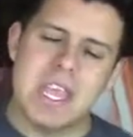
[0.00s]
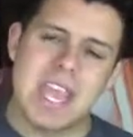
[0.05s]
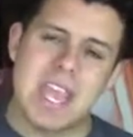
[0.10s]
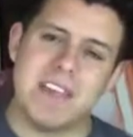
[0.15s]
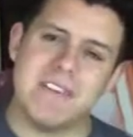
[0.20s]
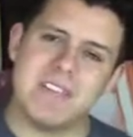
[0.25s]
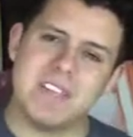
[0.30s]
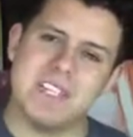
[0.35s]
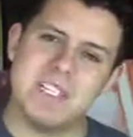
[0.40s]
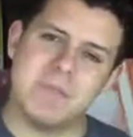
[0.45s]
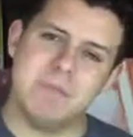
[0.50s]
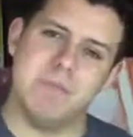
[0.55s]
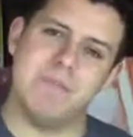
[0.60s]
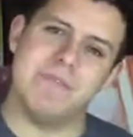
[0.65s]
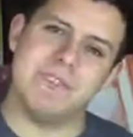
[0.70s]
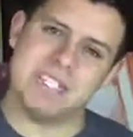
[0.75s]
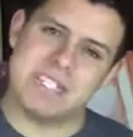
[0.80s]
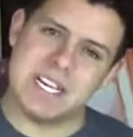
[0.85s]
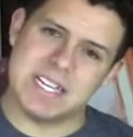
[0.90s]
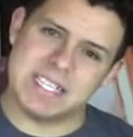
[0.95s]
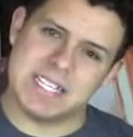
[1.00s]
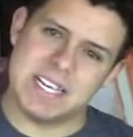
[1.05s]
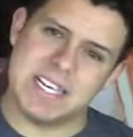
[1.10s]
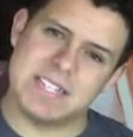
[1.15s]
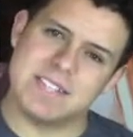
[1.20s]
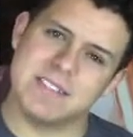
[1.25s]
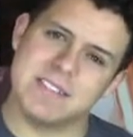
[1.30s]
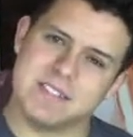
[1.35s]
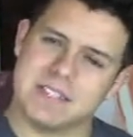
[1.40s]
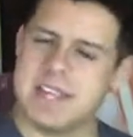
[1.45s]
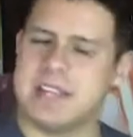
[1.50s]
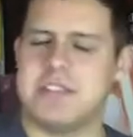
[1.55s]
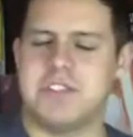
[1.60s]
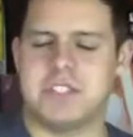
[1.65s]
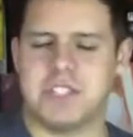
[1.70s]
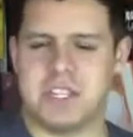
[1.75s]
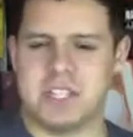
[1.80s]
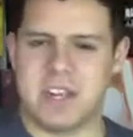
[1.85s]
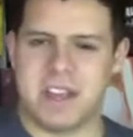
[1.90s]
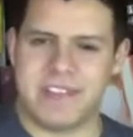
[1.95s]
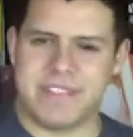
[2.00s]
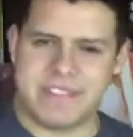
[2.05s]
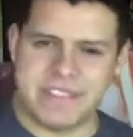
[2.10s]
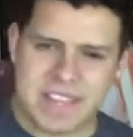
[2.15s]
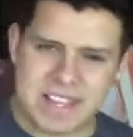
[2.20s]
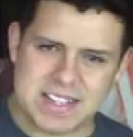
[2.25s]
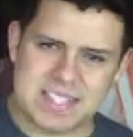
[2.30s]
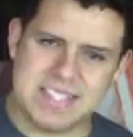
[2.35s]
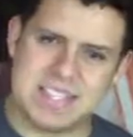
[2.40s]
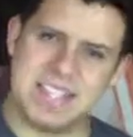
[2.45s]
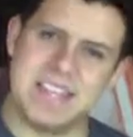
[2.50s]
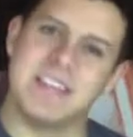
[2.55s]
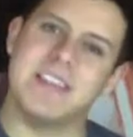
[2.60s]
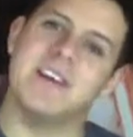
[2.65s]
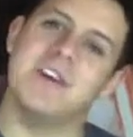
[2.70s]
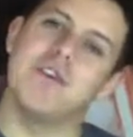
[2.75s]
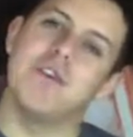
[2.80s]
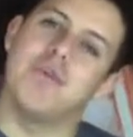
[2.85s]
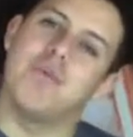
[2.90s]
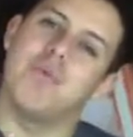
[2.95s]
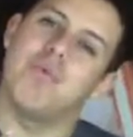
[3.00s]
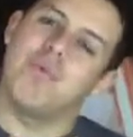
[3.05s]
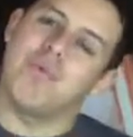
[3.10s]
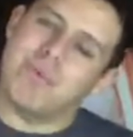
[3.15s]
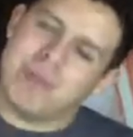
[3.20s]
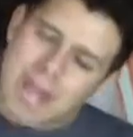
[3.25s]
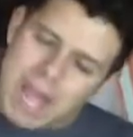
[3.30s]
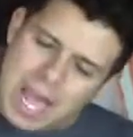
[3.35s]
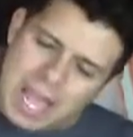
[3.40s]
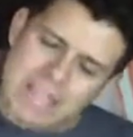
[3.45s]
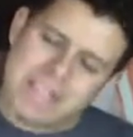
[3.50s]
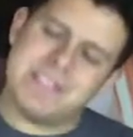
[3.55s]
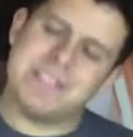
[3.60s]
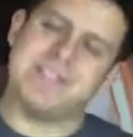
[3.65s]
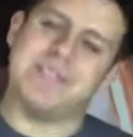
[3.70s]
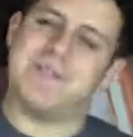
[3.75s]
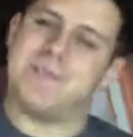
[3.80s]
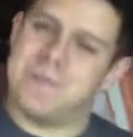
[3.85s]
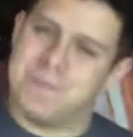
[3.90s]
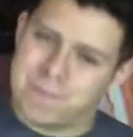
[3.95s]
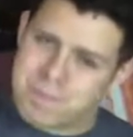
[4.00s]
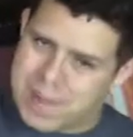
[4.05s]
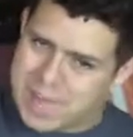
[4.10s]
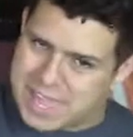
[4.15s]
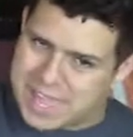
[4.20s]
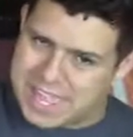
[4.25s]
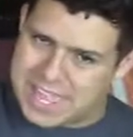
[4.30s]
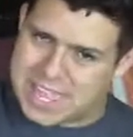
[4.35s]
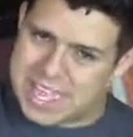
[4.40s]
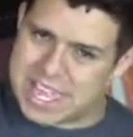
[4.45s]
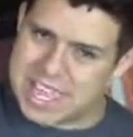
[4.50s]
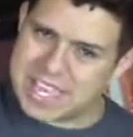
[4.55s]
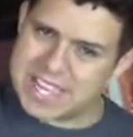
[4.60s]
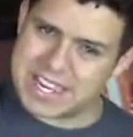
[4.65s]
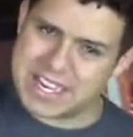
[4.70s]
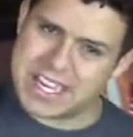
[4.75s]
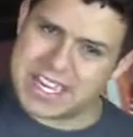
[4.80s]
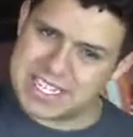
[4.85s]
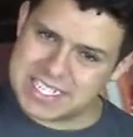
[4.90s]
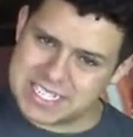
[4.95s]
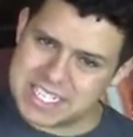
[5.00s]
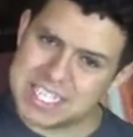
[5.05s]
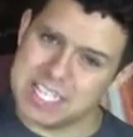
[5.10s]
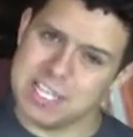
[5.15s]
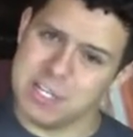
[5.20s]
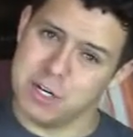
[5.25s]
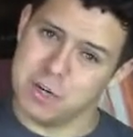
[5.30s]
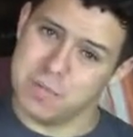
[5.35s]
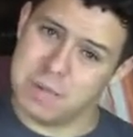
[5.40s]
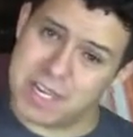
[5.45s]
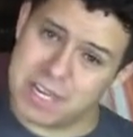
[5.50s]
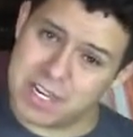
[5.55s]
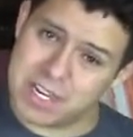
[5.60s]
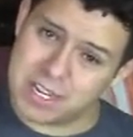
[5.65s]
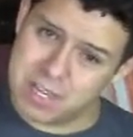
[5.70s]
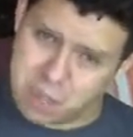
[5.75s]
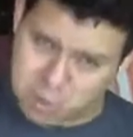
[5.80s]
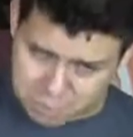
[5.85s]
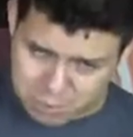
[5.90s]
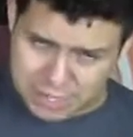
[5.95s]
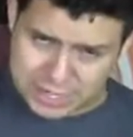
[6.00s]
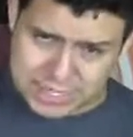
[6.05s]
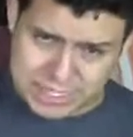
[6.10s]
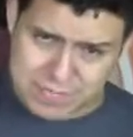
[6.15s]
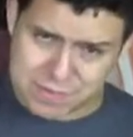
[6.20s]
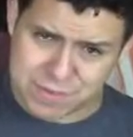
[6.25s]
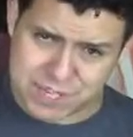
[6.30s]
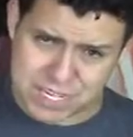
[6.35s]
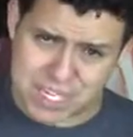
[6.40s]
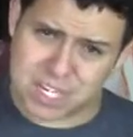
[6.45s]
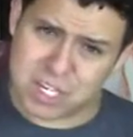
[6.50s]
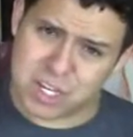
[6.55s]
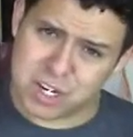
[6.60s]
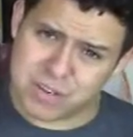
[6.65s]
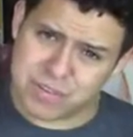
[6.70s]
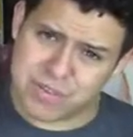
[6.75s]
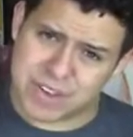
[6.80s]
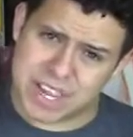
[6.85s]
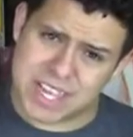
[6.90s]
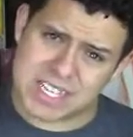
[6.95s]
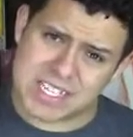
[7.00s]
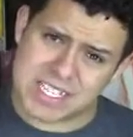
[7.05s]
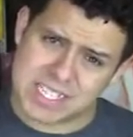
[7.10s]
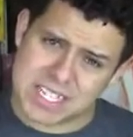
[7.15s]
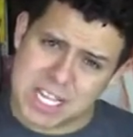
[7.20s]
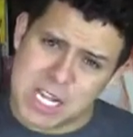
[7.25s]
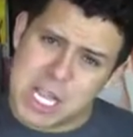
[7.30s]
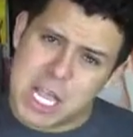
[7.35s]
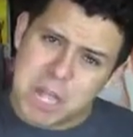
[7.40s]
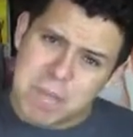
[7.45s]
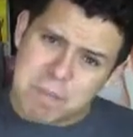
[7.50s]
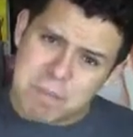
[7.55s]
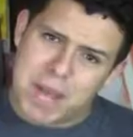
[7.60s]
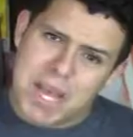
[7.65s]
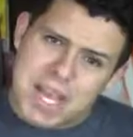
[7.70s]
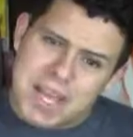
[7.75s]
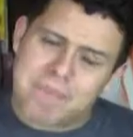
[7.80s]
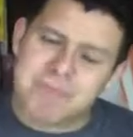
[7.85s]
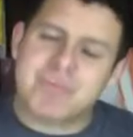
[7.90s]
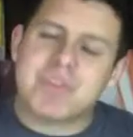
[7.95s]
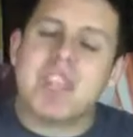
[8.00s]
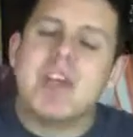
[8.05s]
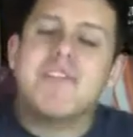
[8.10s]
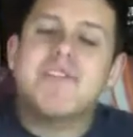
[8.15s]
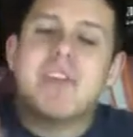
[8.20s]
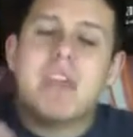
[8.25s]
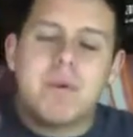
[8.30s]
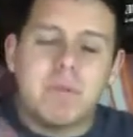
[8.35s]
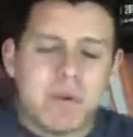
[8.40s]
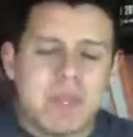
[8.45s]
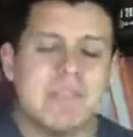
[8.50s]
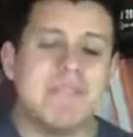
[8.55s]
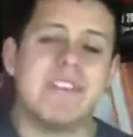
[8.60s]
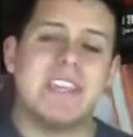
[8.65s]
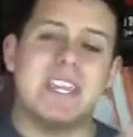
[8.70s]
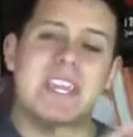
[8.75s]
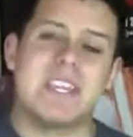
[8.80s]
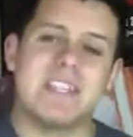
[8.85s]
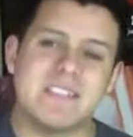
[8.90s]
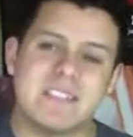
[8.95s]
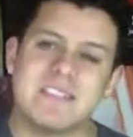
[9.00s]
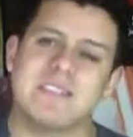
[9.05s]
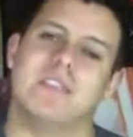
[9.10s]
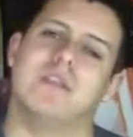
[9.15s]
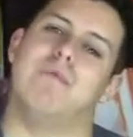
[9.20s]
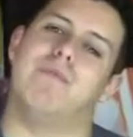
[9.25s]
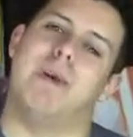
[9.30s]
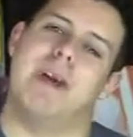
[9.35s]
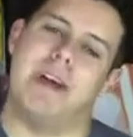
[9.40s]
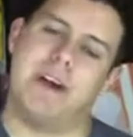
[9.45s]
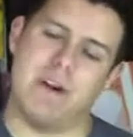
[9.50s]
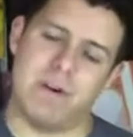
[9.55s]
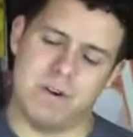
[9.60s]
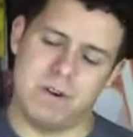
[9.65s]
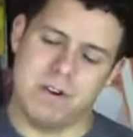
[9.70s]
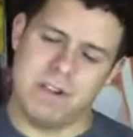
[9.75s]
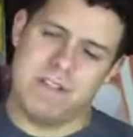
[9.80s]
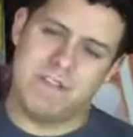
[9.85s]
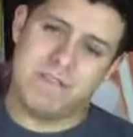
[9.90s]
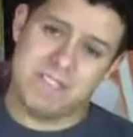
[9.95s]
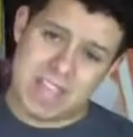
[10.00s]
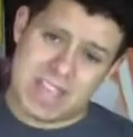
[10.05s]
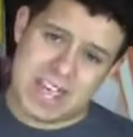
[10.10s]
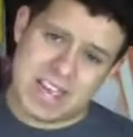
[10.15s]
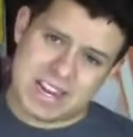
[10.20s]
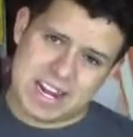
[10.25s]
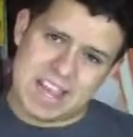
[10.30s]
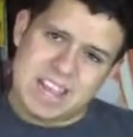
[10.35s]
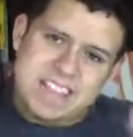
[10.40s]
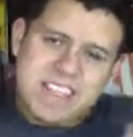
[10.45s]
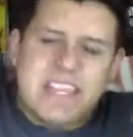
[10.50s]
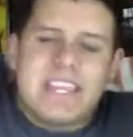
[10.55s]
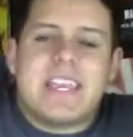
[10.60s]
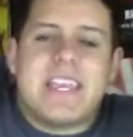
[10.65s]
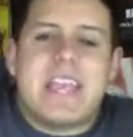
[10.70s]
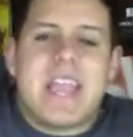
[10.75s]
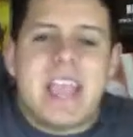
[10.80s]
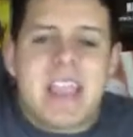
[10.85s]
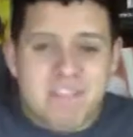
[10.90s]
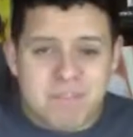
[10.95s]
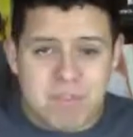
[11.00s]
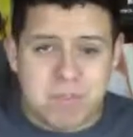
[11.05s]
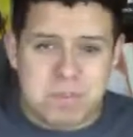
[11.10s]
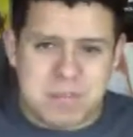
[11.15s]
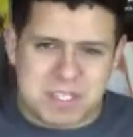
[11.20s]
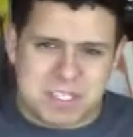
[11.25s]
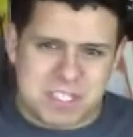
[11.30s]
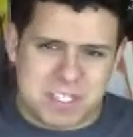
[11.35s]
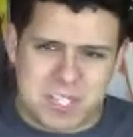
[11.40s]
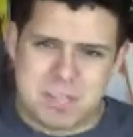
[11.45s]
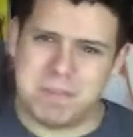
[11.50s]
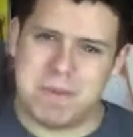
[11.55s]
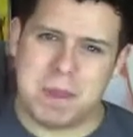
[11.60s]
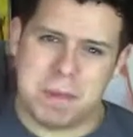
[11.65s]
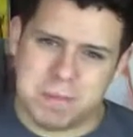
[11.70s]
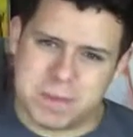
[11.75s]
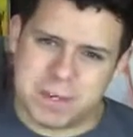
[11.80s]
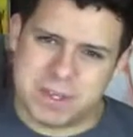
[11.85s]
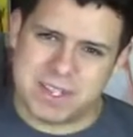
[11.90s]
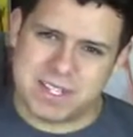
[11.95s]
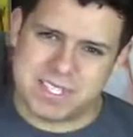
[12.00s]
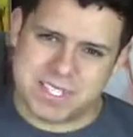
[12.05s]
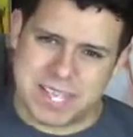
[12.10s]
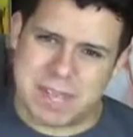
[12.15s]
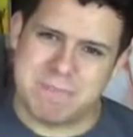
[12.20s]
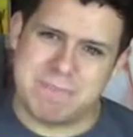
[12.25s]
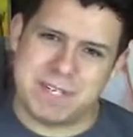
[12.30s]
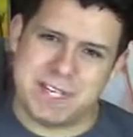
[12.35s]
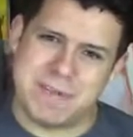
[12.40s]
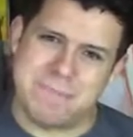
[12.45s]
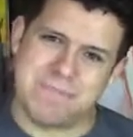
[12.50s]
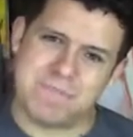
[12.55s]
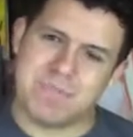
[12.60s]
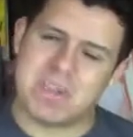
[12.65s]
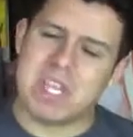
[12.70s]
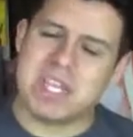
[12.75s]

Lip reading: And this movie does it in such an authentic, nice way. It is a little bit abrasive and in your face, but they weave it in so well that I think everybody's gonna be able to accept it.